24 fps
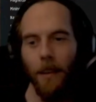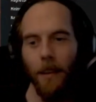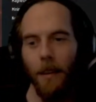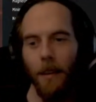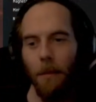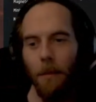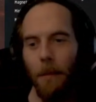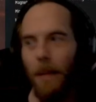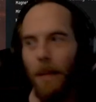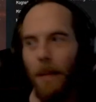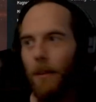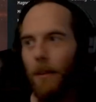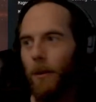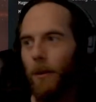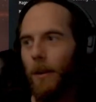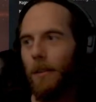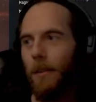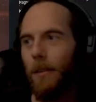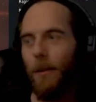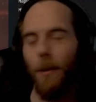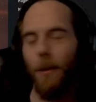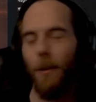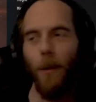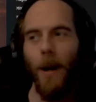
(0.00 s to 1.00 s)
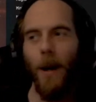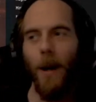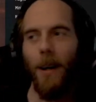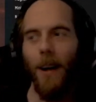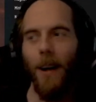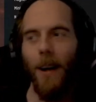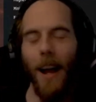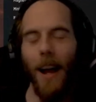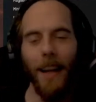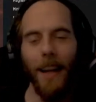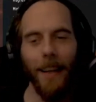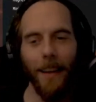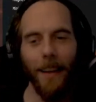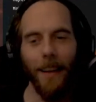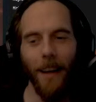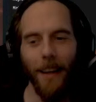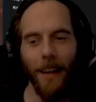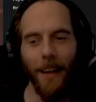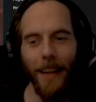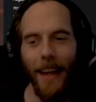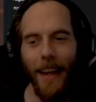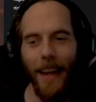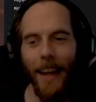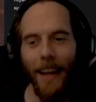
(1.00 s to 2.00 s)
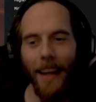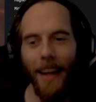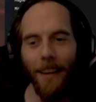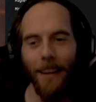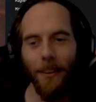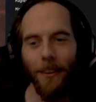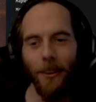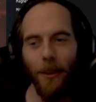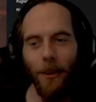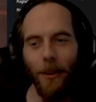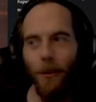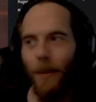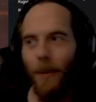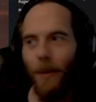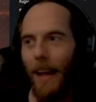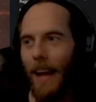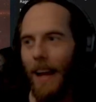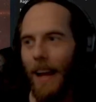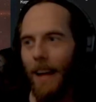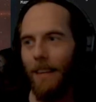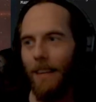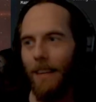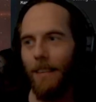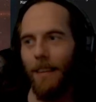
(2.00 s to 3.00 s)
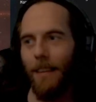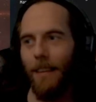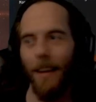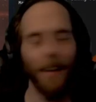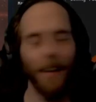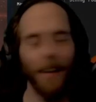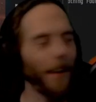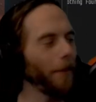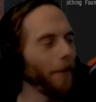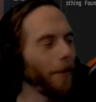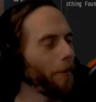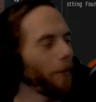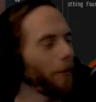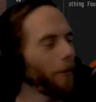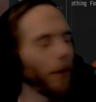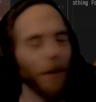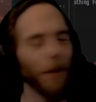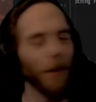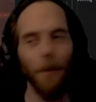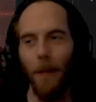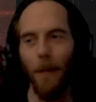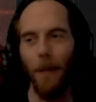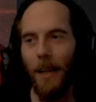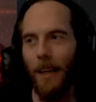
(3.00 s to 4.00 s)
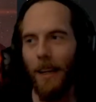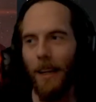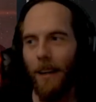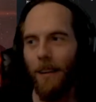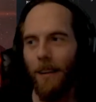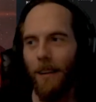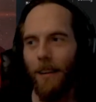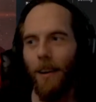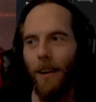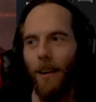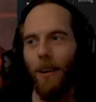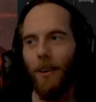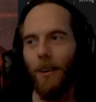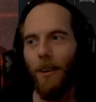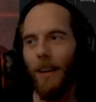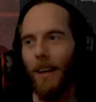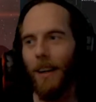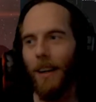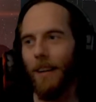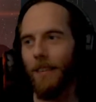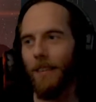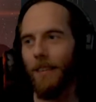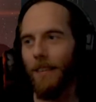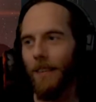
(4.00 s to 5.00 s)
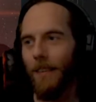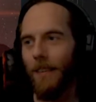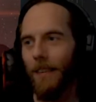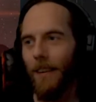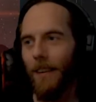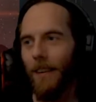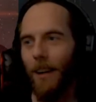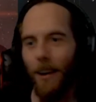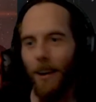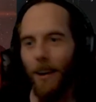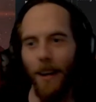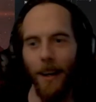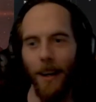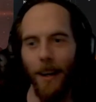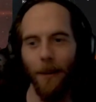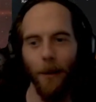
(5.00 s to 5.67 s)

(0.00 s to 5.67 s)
Make the green screen wider. I can't do that. And I put the mic here. Oh, gosh. All right.